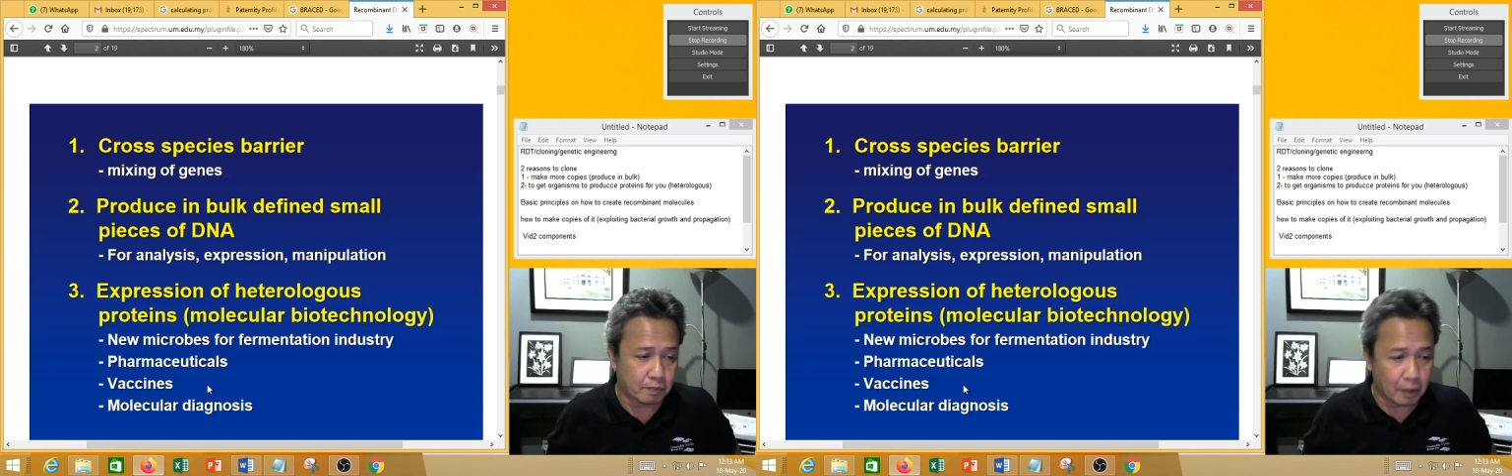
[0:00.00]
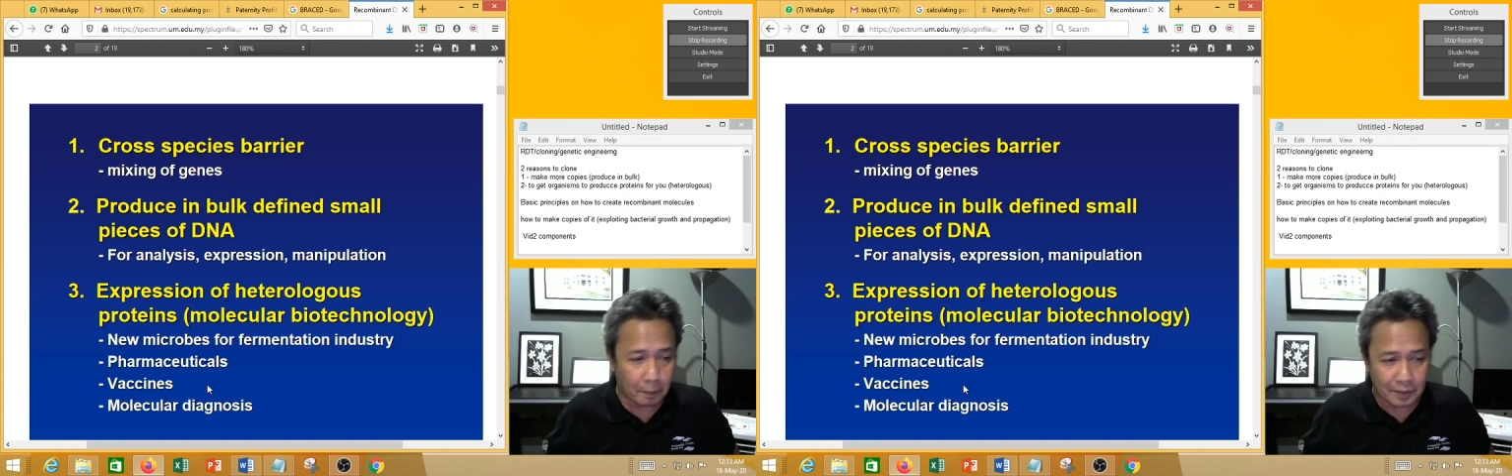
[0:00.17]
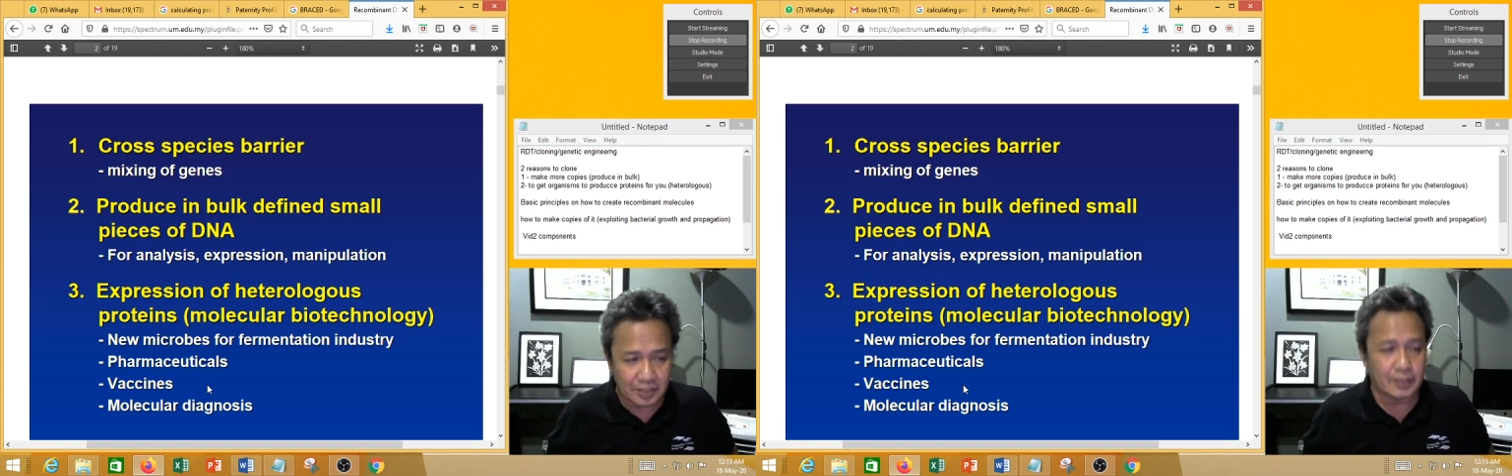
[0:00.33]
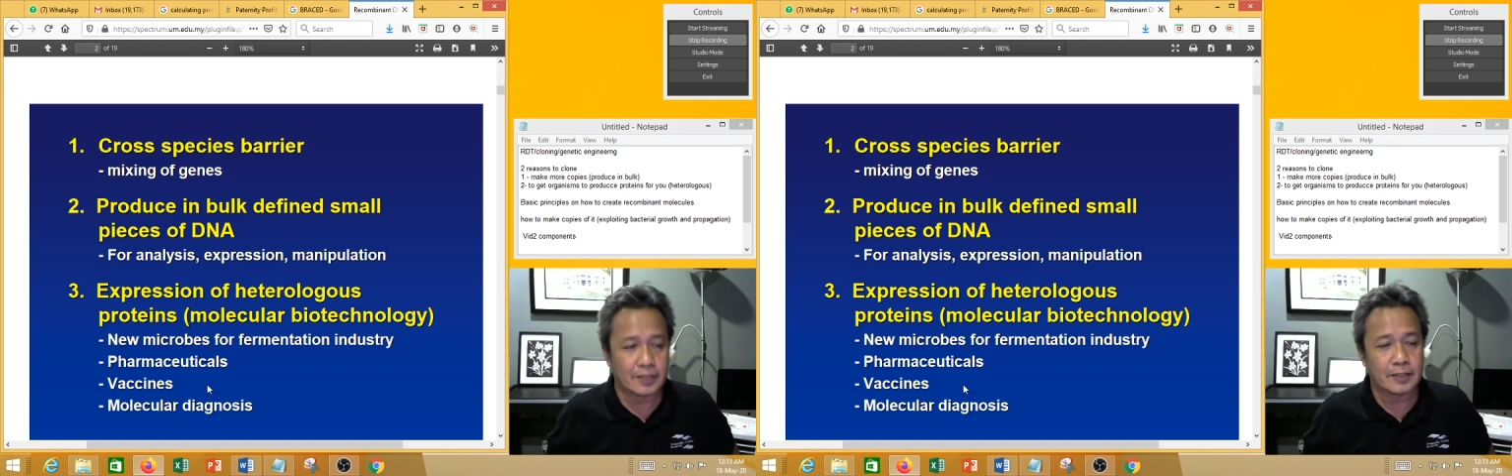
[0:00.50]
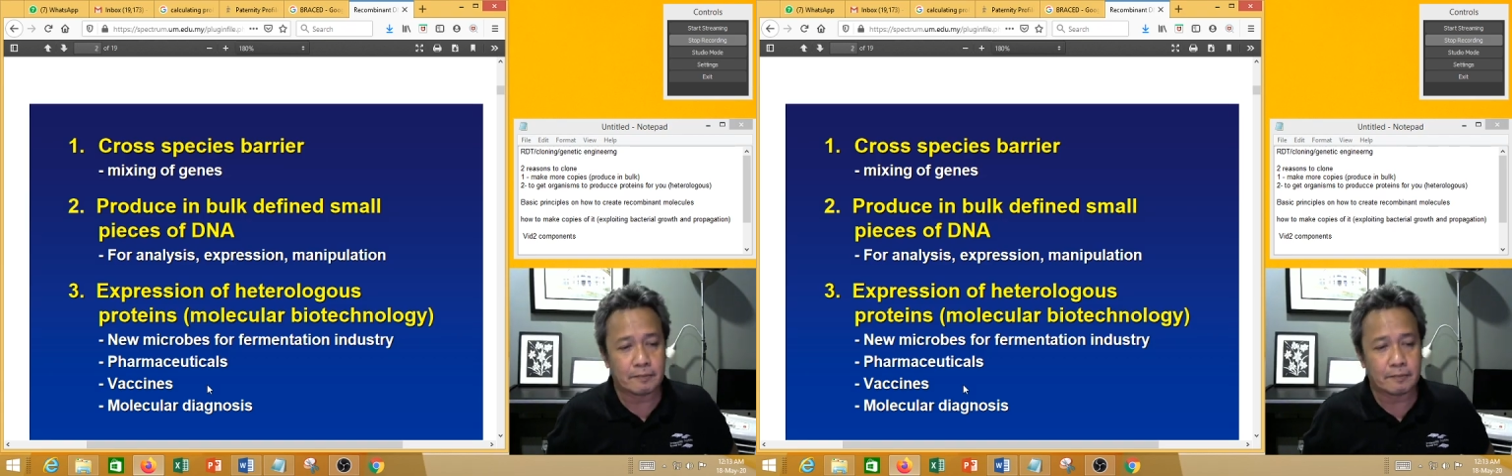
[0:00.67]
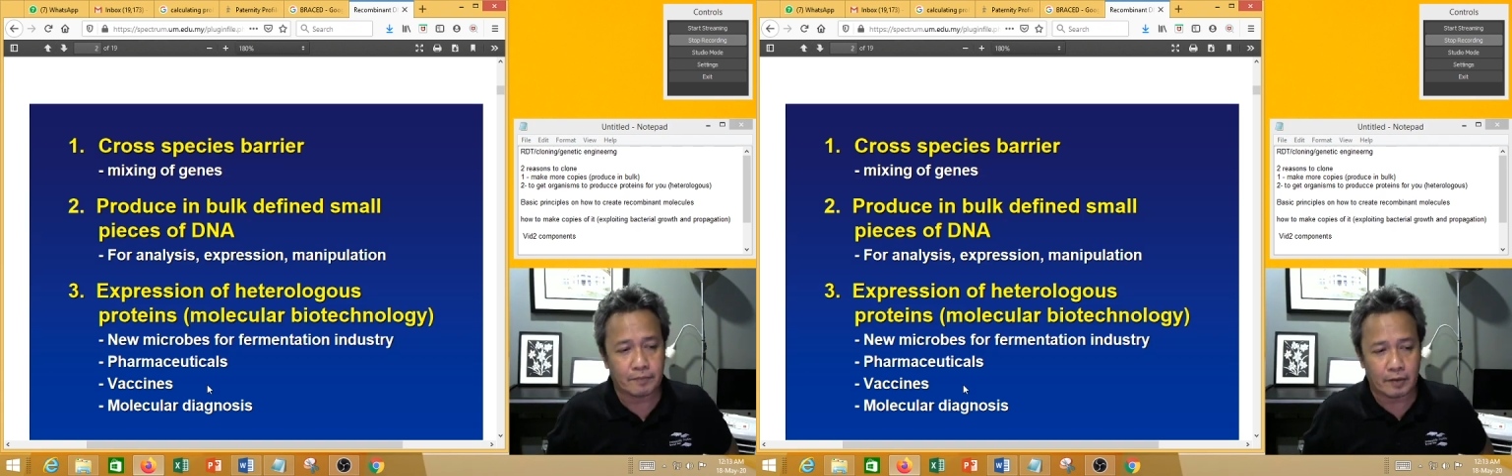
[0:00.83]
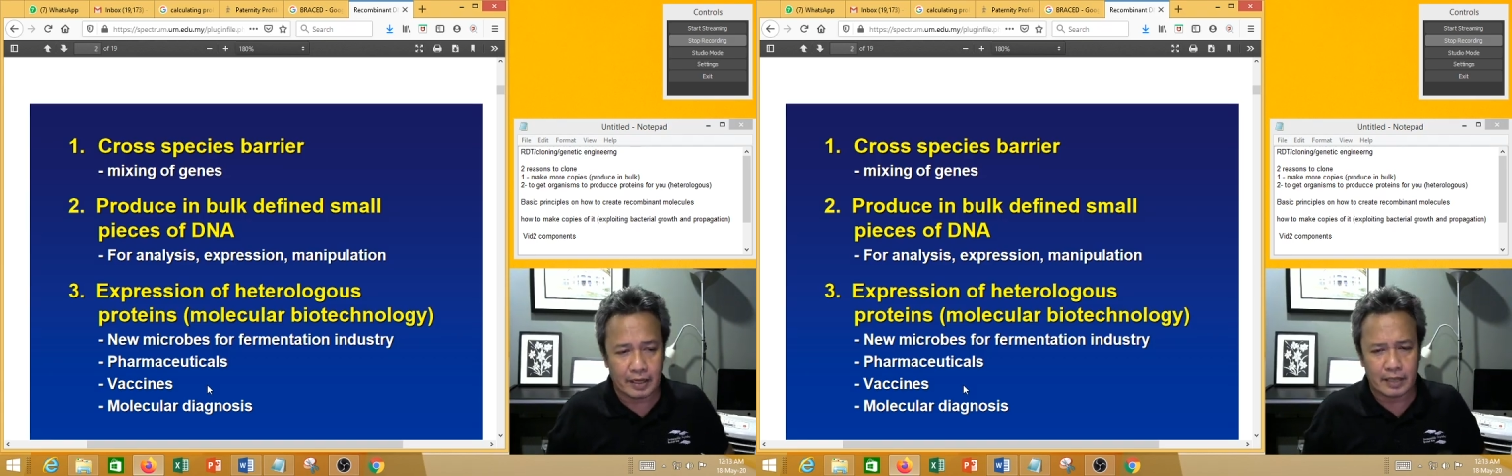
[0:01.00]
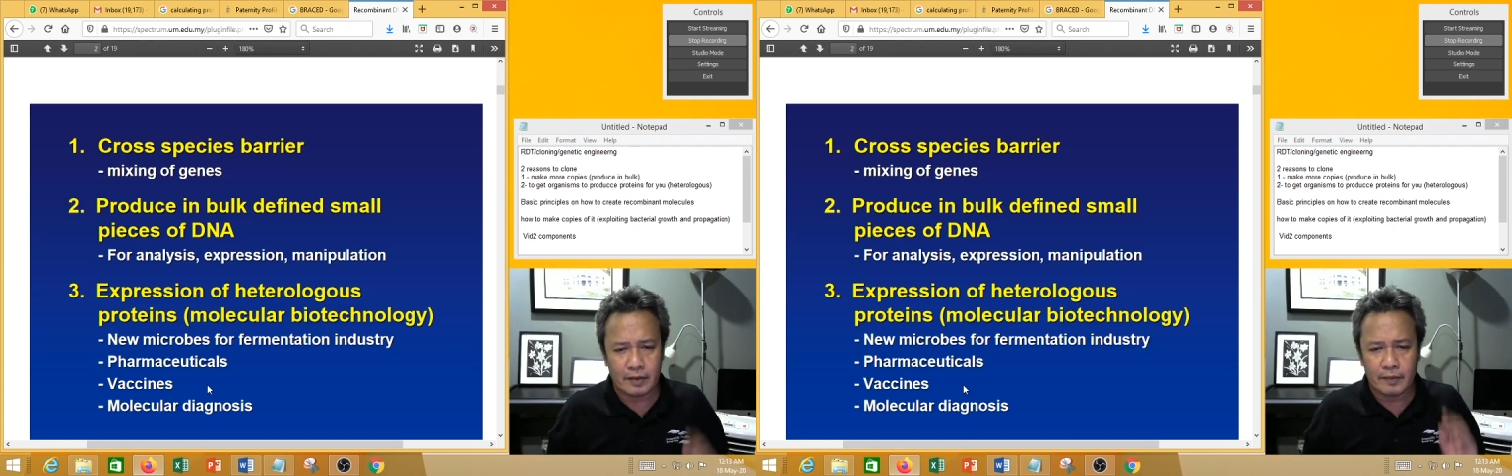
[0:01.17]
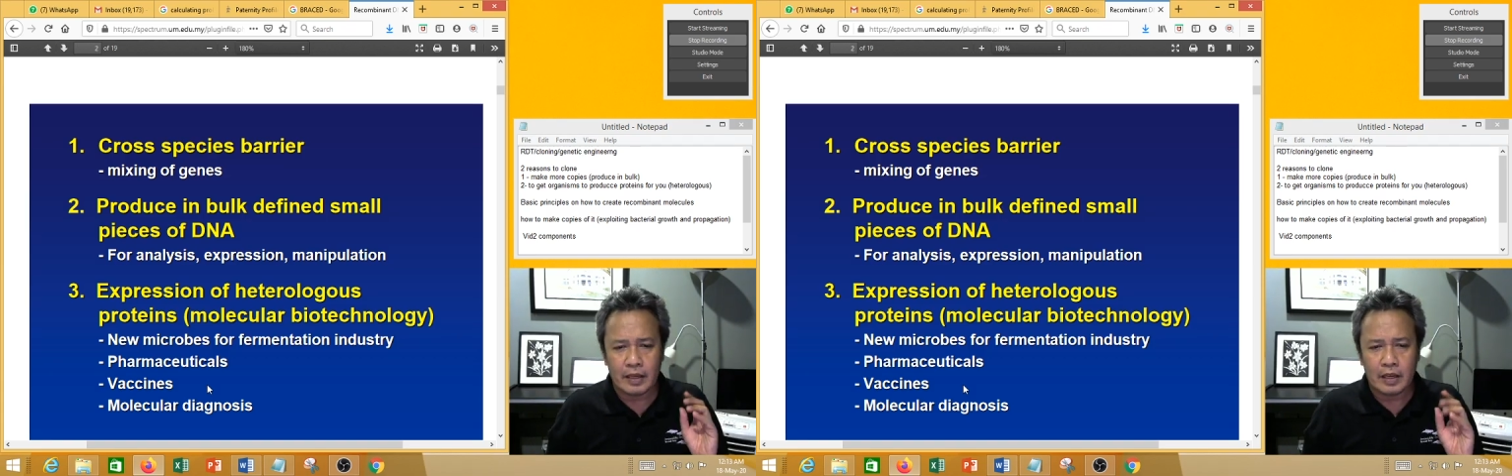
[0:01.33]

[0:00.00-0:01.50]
purposes. Right?